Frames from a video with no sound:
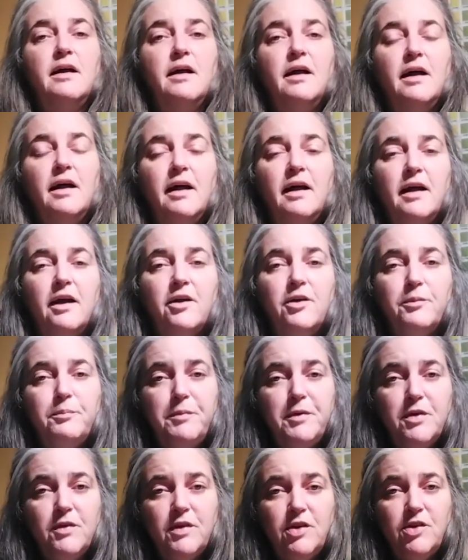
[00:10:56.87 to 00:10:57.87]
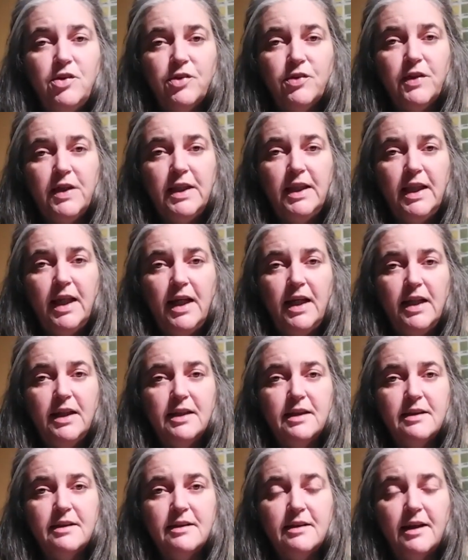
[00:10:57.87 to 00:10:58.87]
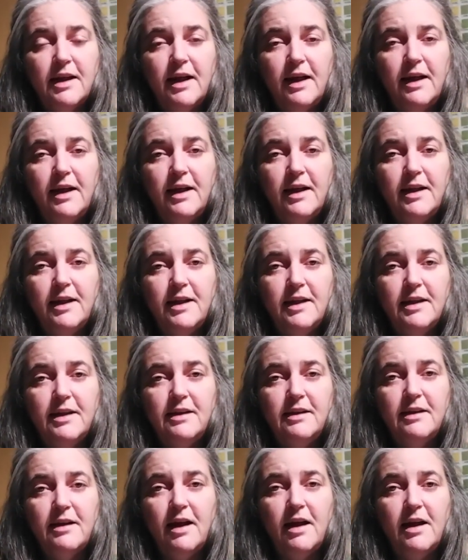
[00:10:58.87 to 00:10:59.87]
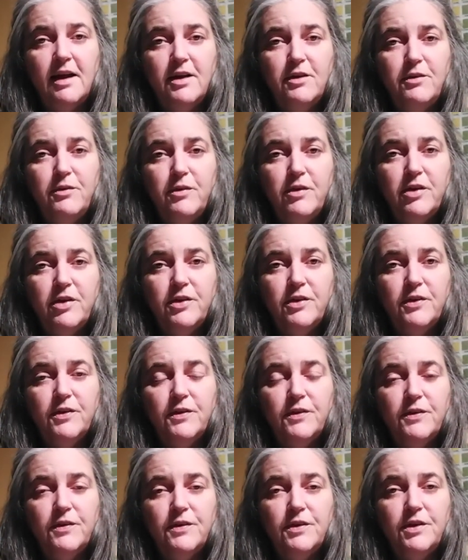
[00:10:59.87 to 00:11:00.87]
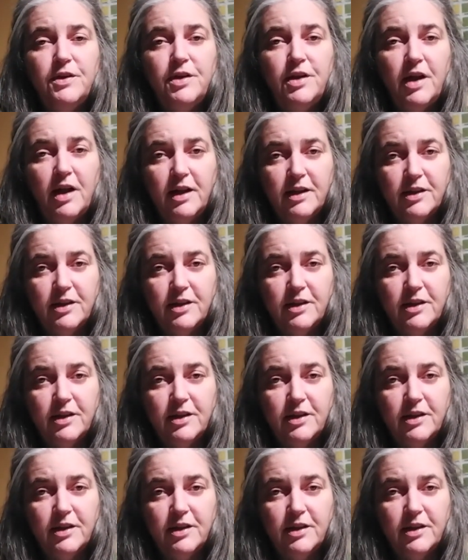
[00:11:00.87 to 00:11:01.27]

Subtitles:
I hope you enjoyed that, and I will talk